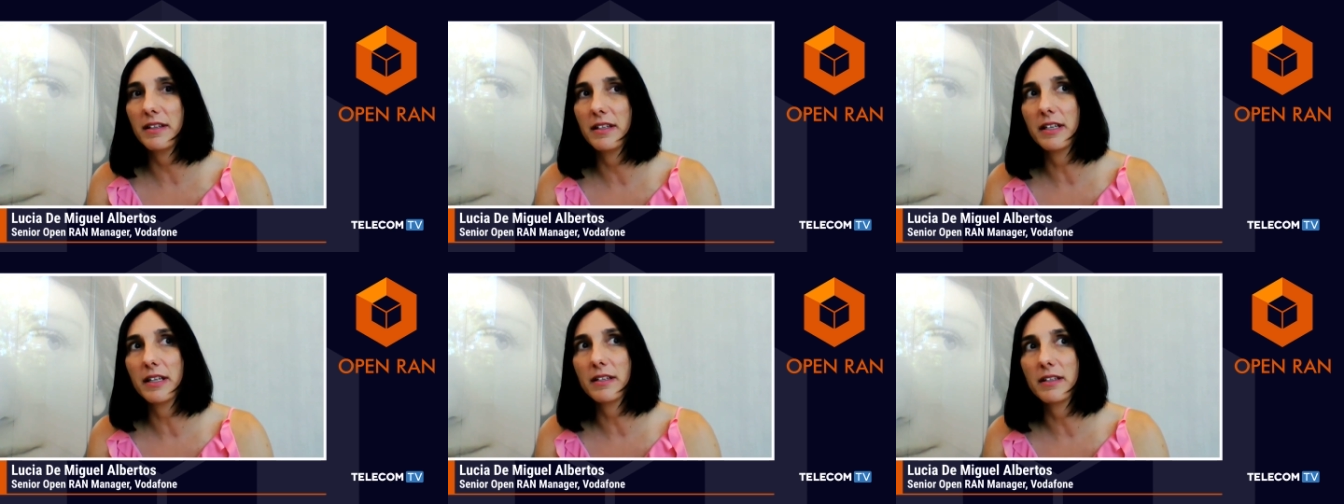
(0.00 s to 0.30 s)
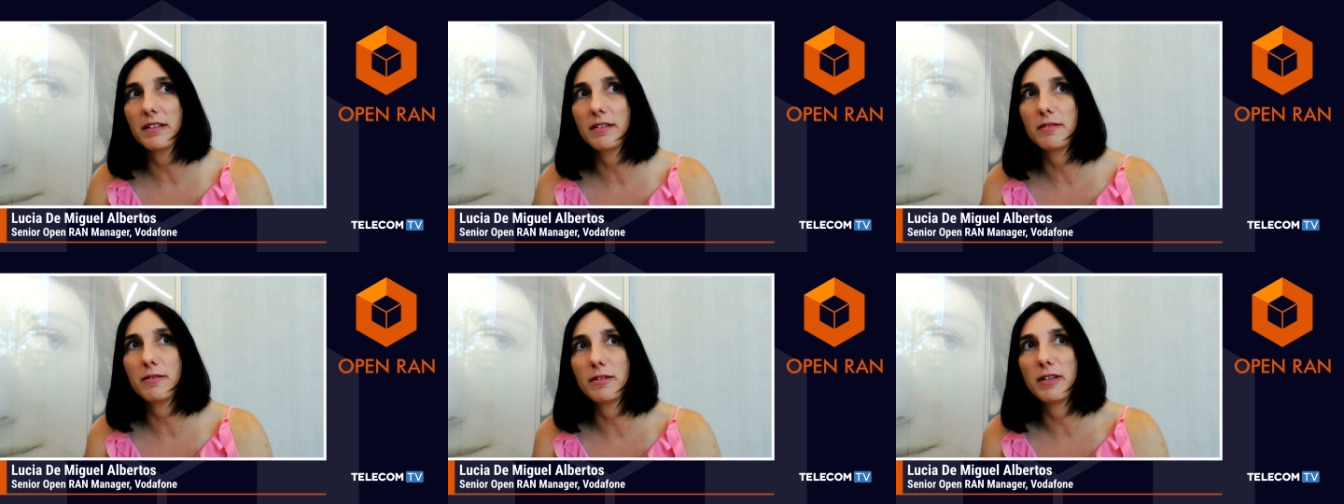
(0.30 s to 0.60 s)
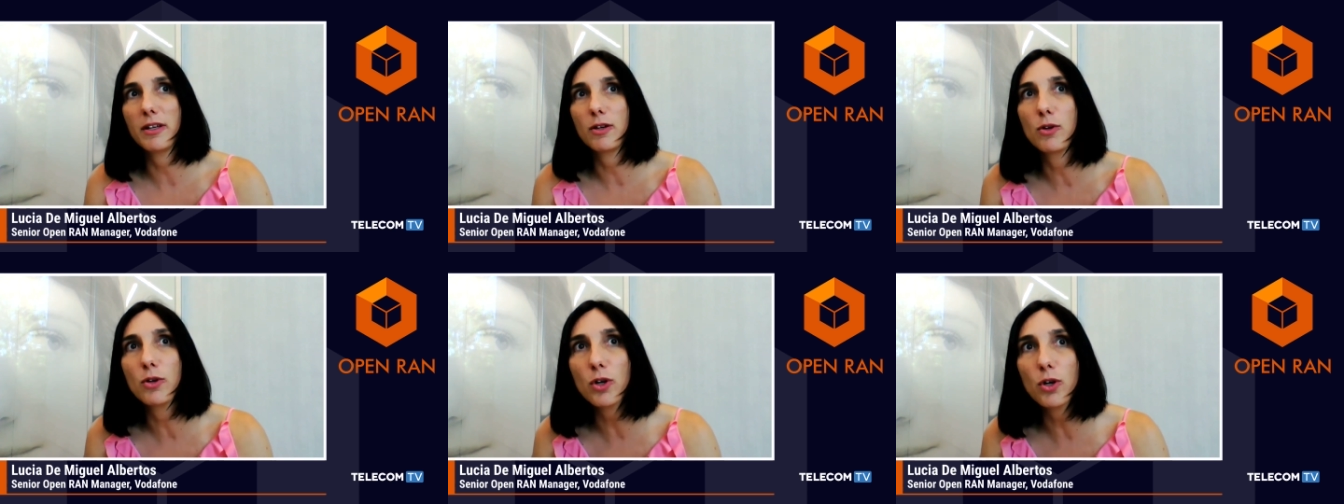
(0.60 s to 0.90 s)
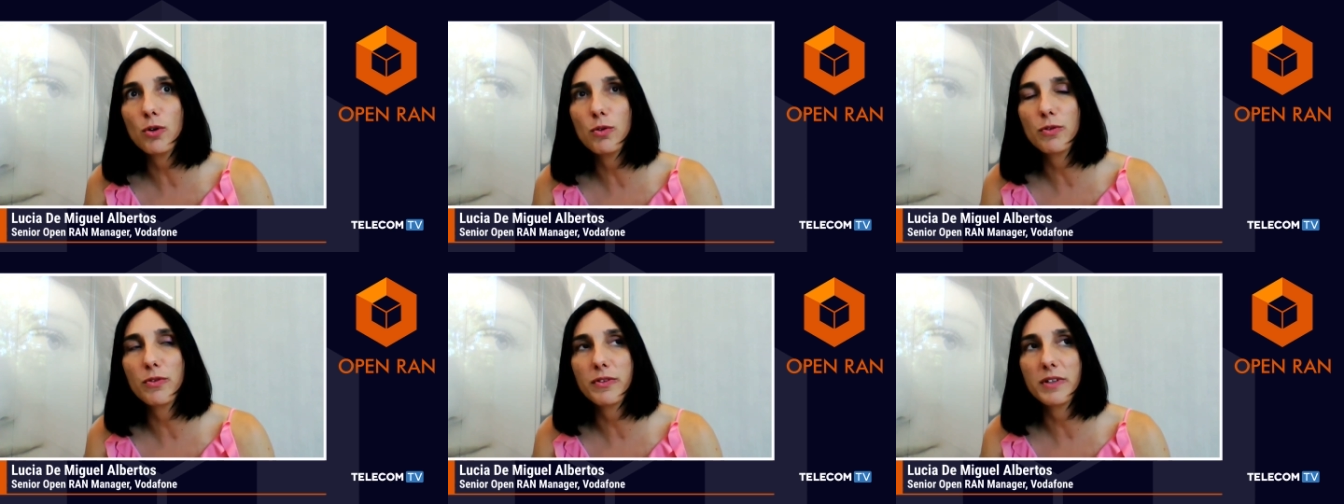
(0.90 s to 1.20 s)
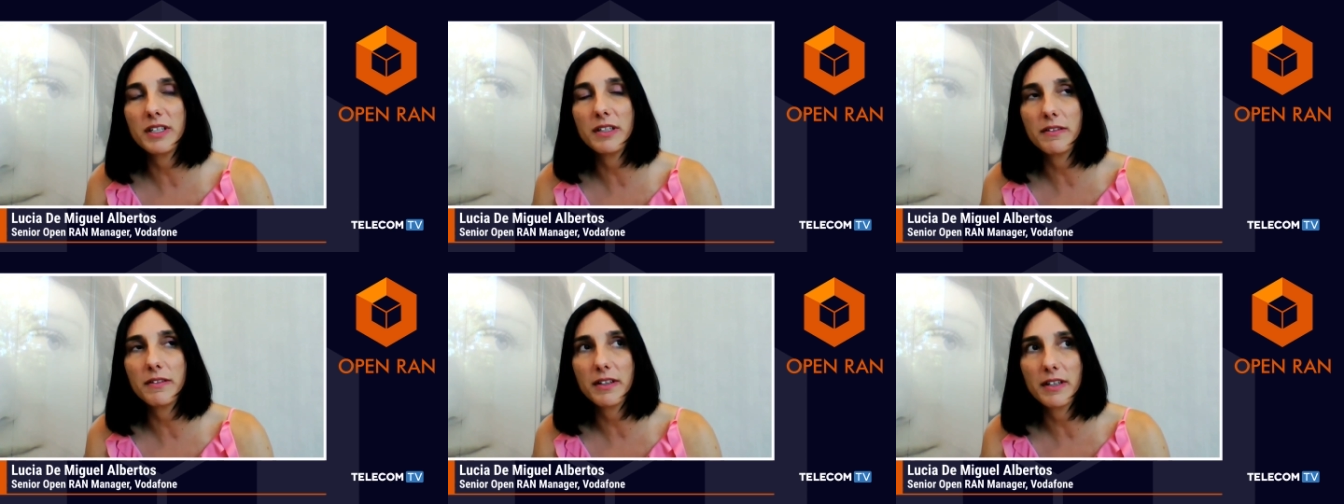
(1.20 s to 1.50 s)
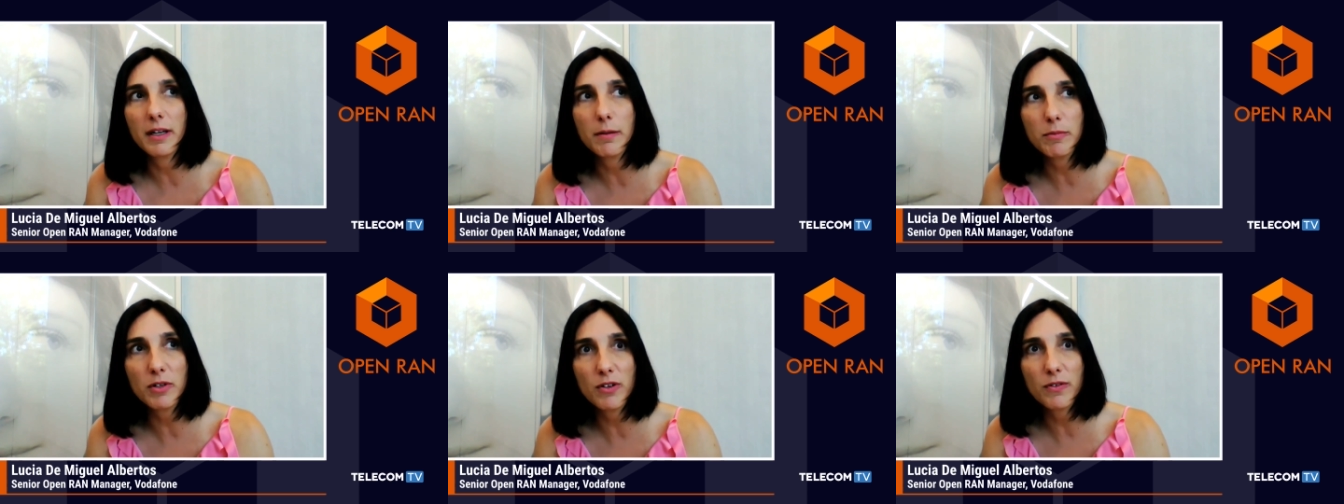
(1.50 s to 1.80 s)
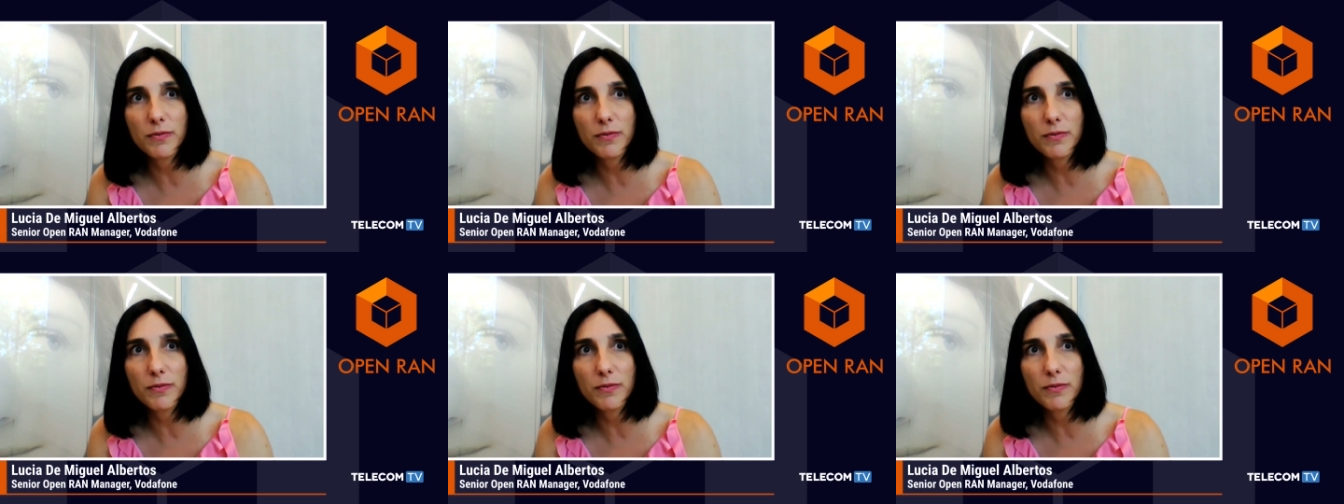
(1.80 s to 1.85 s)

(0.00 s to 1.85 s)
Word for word: the, the growth in the number